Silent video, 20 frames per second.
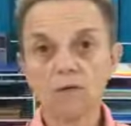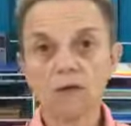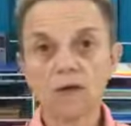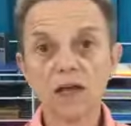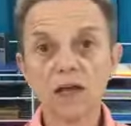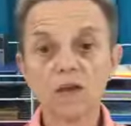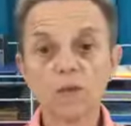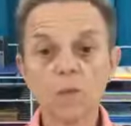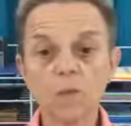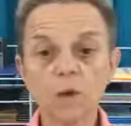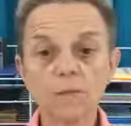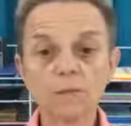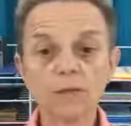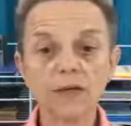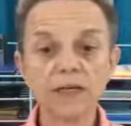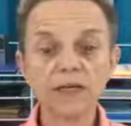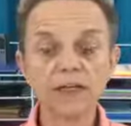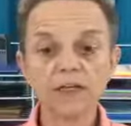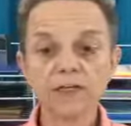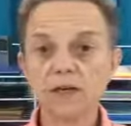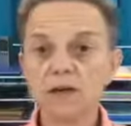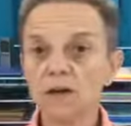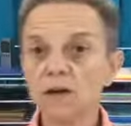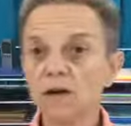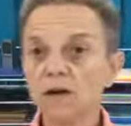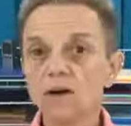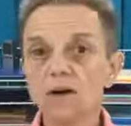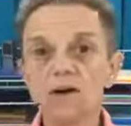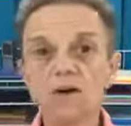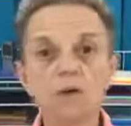in one piece,
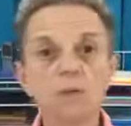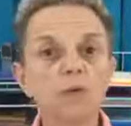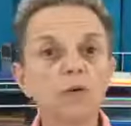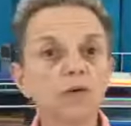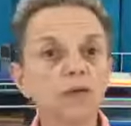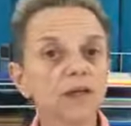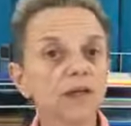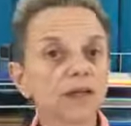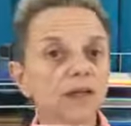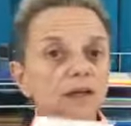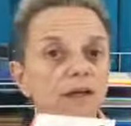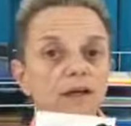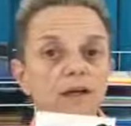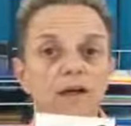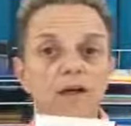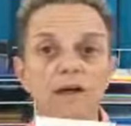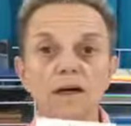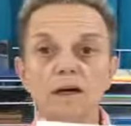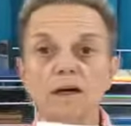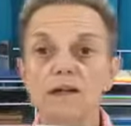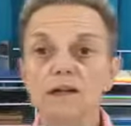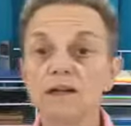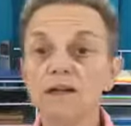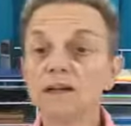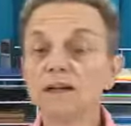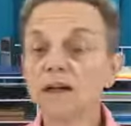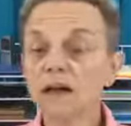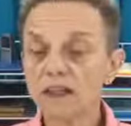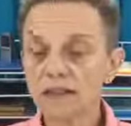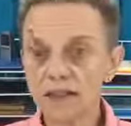no pulling,
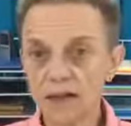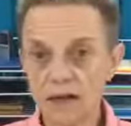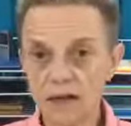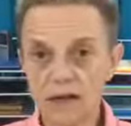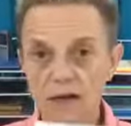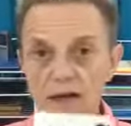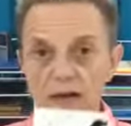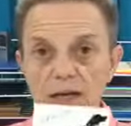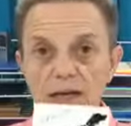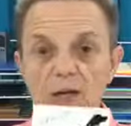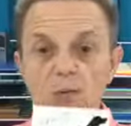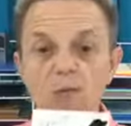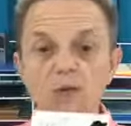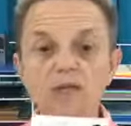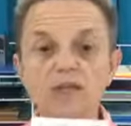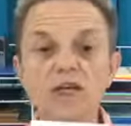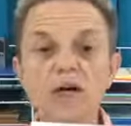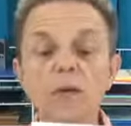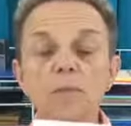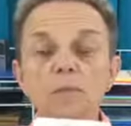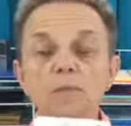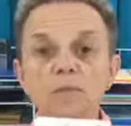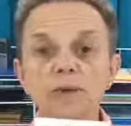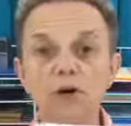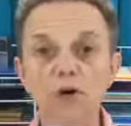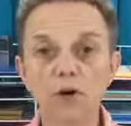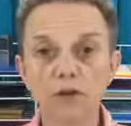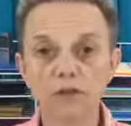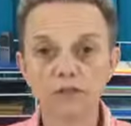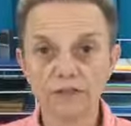nothing. It was
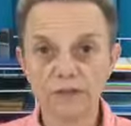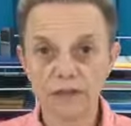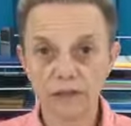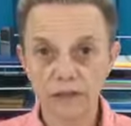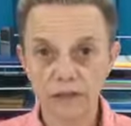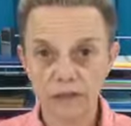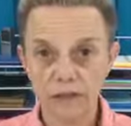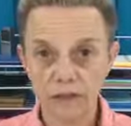perfect.